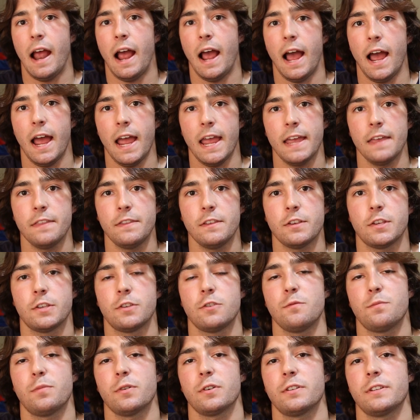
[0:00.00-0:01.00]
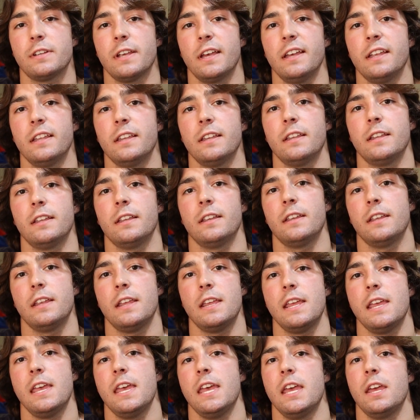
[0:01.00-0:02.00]
I had this superset
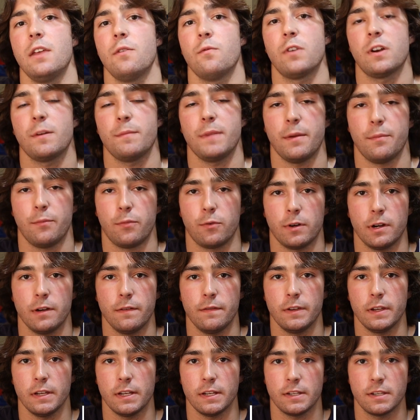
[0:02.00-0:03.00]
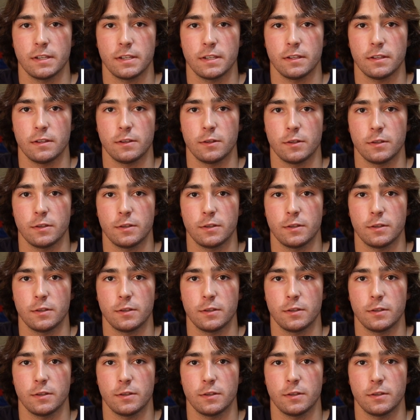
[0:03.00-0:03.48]
in one of my previous